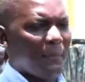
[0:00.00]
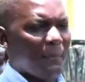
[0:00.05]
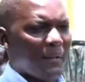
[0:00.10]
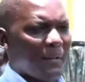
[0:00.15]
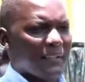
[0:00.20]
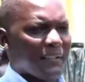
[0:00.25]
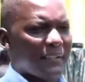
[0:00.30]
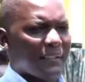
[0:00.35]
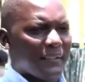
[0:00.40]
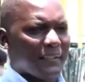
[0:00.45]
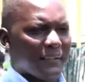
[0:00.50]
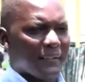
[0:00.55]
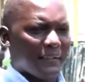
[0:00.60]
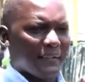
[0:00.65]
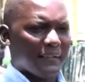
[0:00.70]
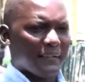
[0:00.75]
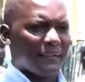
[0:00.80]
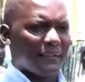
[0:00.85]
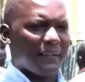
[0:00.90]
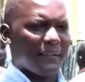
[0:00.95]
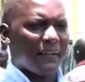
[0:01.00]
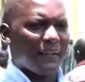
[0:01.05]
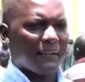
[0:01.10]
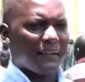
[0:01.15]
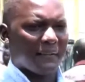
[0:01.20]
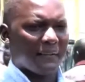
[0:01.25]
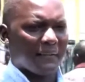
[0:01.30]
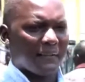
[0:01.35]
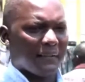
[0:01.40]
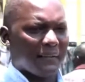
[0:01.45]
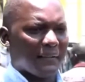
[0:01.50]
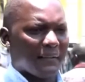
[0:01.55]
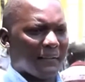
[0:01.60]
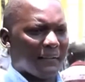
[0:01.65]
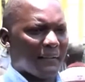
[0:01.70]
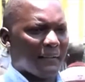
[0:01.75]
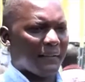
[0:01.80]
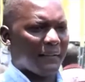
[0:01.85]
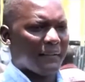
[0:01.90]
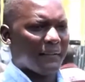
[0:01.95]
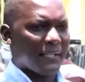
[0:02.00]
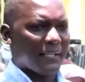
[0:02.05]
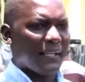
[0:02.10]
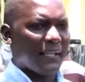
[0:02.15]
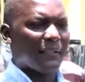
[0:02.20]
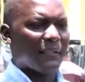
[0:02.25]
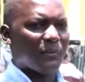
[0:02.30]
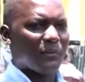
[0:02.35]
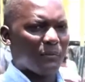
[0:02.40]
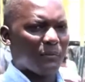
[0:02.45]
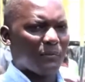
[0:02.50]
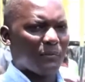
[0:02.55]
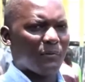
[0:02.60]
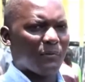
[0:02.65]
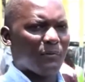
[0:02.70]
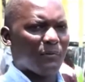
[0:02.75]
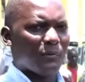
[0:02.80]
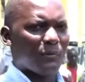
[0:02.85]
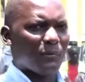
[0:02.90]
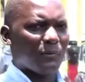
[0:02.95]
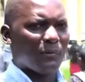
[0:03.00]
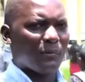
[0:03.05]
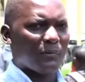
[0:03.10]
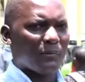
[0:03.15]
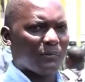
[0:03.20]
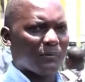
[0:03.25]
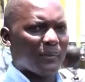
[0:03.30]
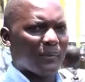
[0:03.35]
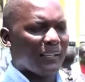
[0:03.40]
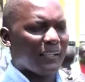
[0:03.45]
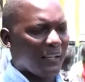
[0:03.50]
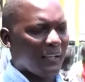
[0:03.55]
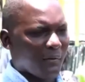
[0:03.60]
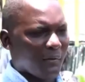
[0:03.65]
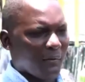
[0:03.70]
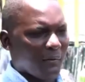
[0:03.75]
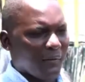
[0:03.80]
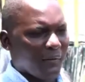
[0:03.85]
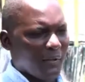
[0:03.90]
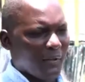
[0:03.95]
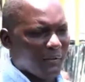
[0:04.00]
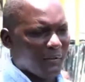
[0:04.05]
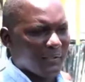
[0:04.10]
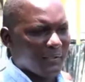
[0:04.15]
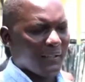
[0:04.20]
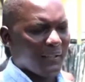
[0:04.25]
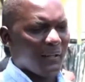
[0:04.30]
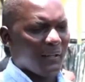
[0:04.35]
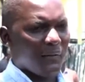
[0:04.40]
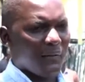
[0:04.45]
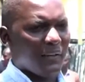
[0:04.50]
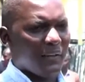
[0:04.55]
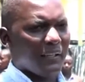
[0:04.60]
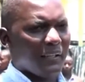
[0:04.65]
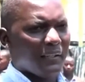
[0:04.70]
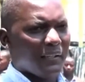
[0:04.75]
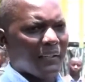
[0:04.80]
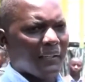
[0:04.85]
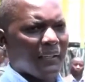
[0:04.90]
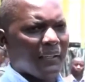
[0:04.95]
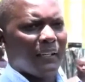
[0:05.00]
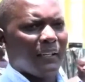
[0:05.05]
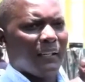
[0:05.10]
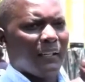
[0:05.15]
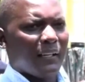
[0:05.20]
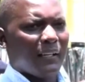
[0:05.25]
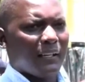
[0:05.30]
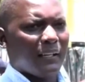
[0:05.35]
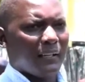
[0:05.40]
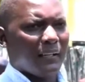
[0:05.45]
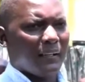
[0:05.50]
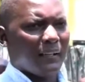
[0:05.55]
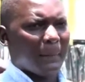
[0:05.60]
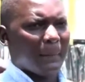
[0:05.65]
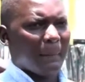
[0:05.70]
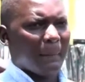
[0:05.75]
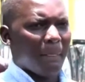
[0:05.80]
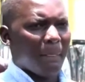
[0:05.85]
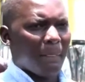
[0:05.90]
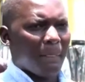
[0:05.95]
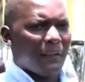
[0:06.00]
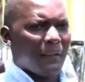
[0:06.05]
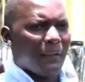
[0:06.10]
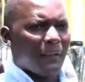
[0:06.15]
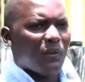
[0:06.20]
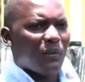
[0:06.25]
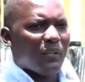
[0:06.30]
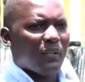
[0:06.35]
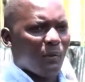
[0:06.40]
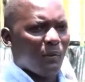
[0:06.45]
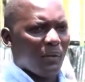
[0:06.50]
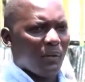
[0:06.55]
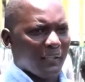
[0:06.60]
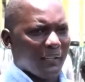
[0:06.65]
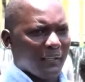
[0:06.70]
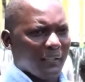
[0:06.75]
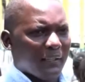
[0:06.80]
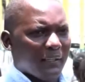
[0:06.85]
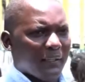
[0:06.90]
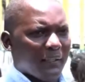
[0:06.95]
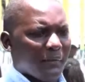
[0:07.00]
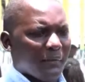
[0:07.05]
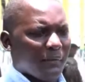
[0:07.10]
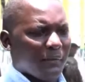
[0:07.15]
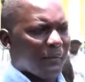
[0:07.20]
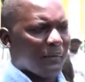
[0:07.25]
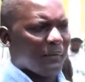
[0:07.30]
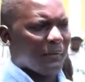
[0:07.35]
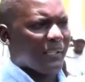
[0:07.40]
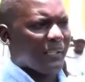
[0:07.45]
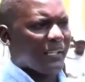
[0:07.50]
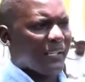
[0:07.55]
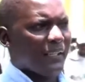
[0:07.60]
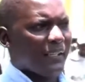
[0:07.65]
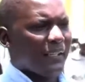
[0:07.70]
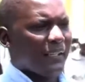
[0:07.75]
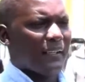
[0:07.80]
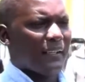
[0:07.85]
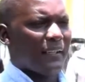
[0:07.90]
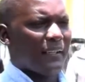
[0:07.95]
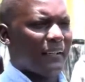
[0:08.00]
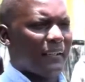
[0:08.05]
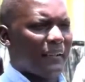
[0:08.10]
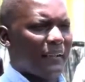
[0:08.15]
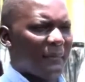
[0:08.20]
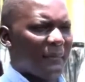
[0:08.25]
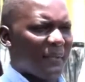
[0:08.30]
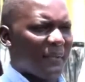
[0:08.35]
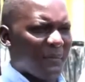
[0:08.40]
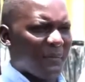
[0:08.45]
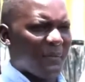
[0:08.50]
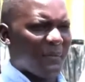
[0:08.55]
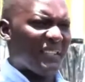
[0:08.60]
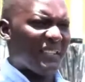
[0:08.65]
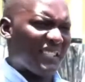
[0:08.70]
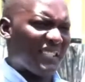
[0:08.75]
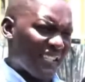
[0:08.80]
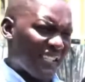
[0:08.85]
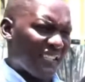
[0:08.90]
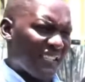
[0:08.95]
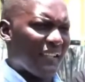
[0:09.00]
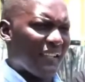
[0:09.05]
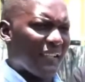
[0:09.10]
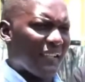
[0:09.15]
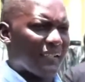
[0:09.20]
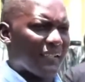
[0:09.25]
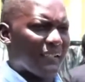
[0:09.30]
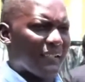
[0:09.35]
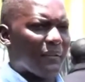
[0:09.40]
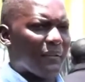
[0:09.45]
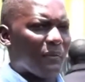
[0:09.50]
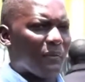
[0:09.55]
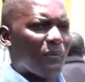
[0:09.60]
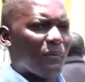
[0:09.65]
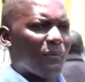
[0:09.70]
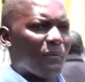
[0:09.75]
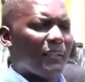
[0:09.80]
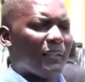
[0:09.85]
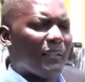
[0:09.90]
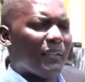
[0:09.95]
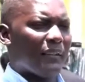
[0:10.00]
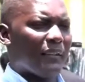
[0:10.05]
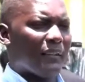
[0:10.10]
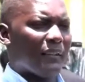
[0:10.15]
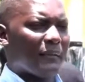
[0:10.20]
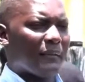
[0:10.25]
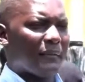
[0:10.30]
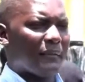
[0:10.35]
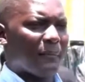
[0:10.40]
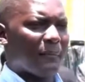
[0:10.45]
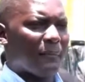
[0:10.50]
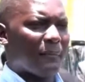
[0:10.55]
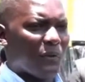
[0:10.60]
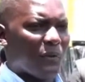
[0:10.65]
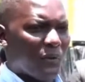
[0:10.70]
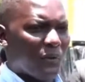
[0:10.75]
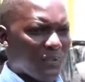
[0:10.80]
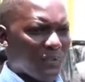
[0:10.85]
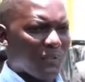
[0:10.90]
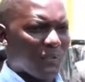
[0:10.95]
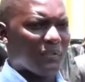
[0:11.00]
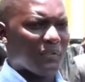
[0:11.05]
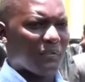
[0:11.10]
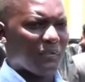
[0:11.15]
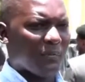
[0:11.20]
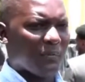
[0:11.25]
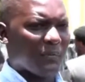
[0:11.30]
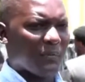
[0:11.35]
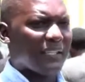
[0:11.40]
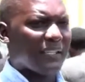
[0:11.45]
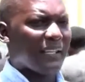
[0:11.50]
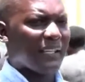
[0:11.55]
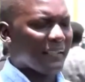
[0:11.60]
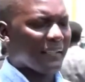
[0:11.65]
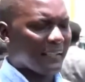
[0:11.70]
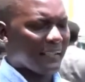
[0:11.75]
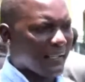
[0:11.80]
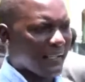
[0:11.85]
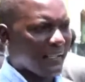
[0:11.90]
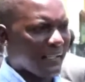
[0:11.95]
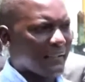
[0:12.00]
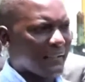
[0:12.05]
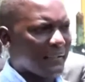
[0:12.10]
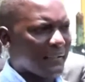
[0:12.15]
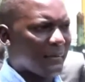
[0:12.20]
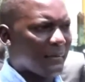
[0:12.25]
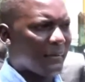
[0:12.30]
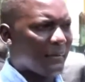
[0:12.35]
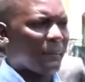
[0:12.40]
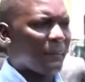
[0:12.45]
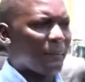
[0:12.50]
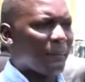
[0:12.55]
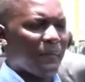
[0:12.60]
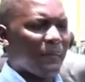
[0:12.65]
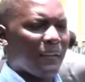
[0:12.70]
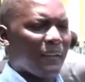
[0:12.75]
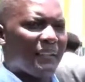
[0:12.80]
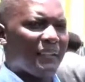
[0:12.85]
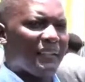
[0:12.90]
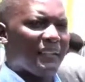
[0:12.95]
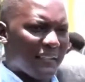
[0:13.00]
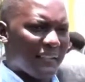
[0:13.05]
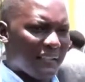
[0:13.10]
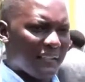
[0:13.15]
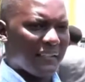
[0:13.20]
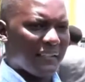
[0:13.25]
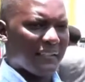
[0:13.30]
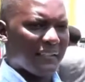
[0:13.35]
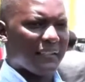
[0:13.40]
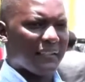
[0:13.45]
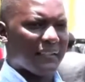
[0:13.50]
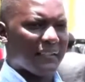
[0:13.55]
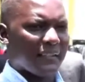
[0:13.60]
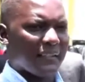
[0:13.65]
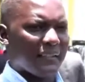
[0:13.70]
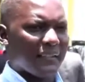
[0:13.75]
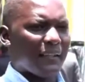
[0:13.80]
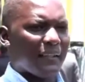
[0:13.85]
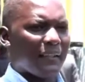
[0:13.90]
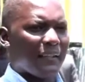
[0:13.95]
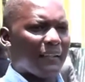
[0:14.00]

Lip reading: farmers tend to get a lot of loss at the end of the day and the only way we can maybe mitigate this is to produce those crops that are resistant to diseases,